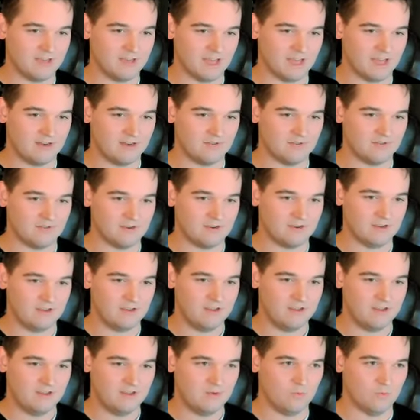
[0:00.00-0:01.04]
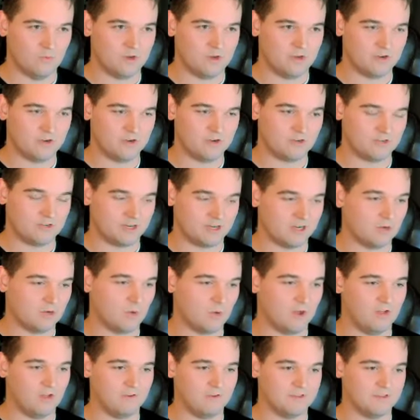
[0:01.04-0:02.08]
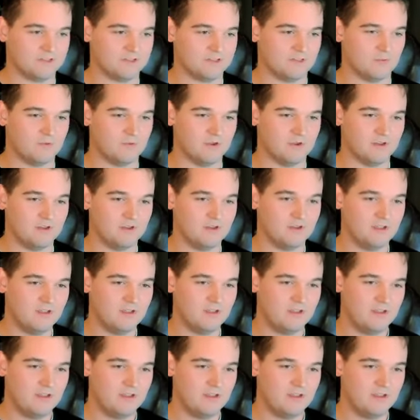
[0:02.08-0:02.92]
And when you're trying to qualify someone,